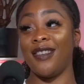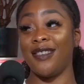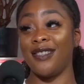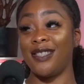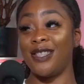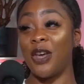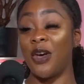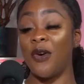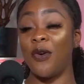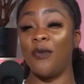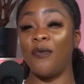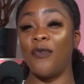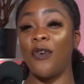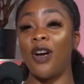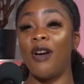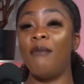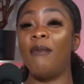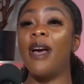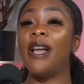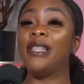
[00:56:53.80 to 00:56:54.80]
So for
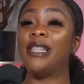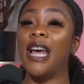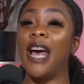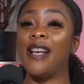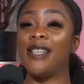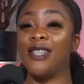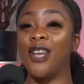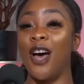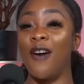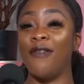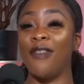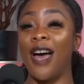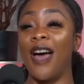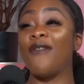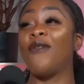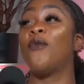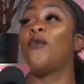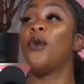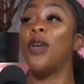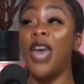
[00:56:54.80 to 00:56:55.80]
a man to have soft
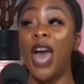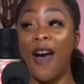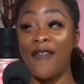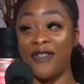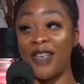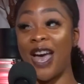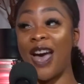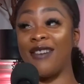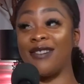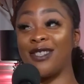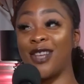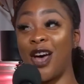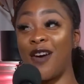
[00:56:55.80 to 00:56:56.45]
life, we have to have soft